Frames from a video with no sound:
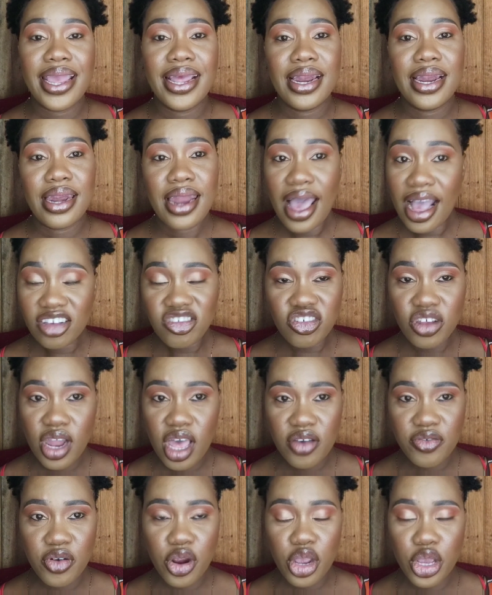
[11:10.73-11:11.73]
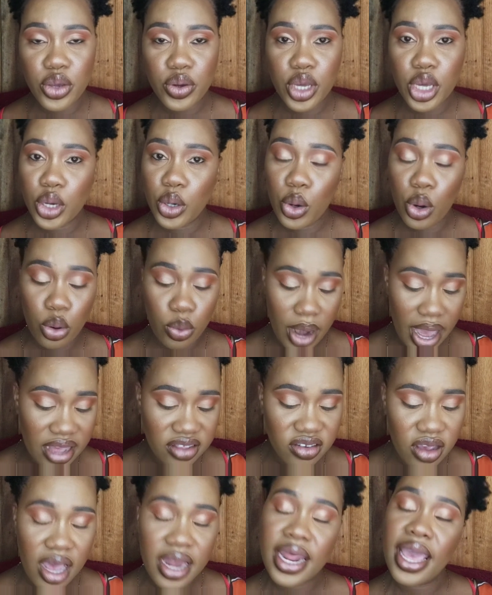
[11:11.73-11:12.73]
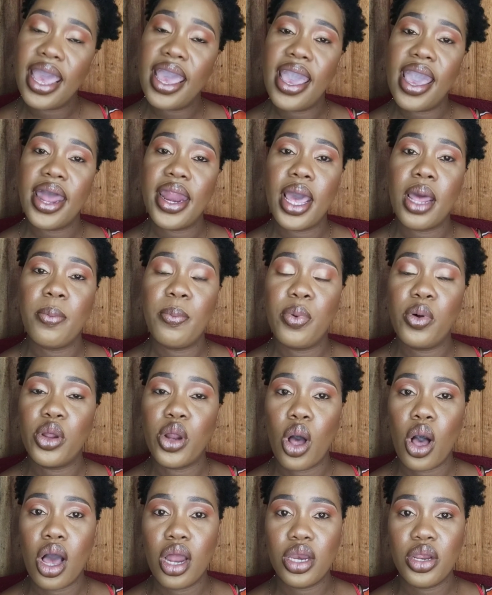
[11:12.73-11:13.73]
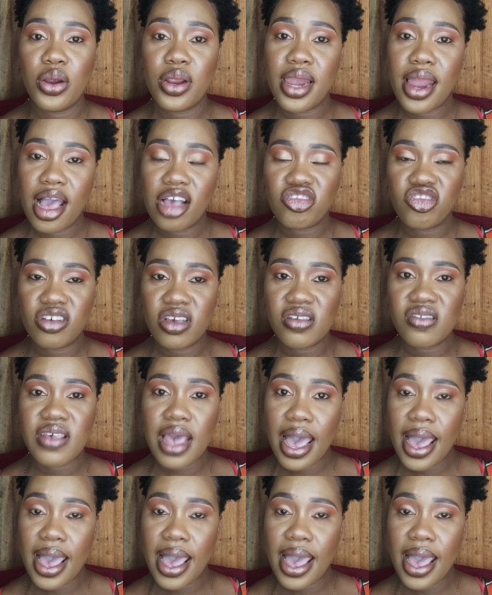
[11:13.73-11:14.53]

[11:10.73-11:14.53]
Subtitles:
a lash lover, you can go right on ahead and put on your lashes.